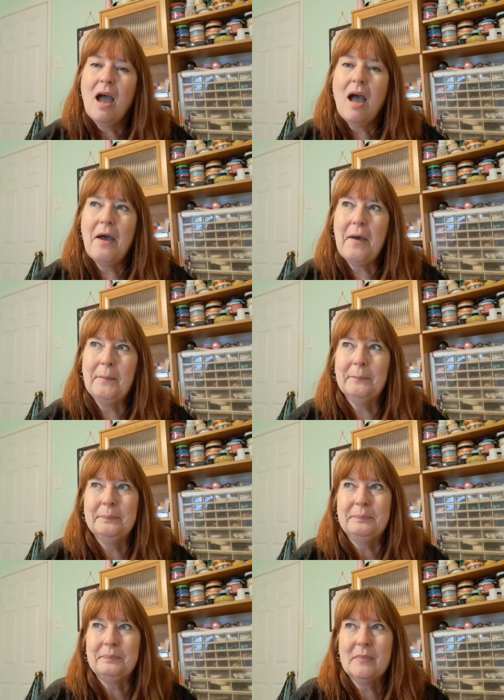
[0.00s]
Um,
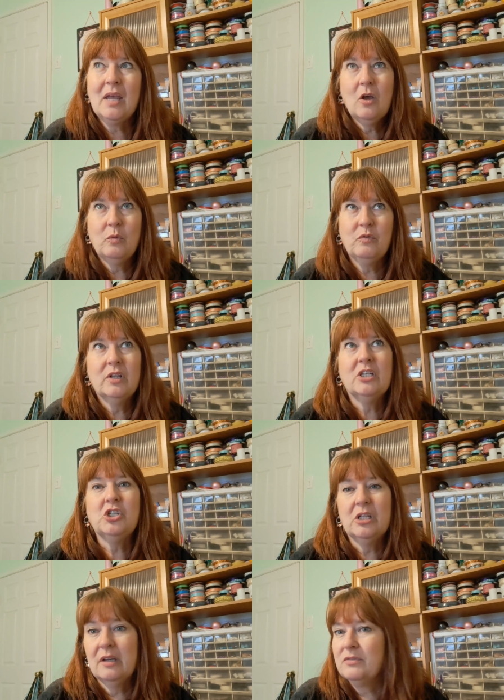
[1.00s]
and hopefully
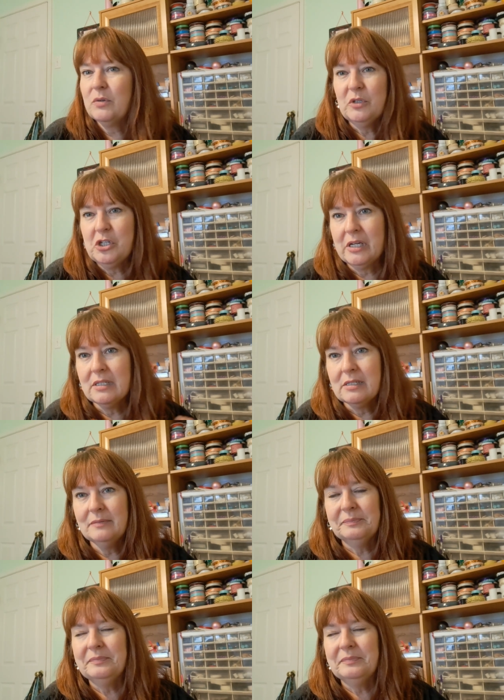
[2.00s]
she loves it when she gets it.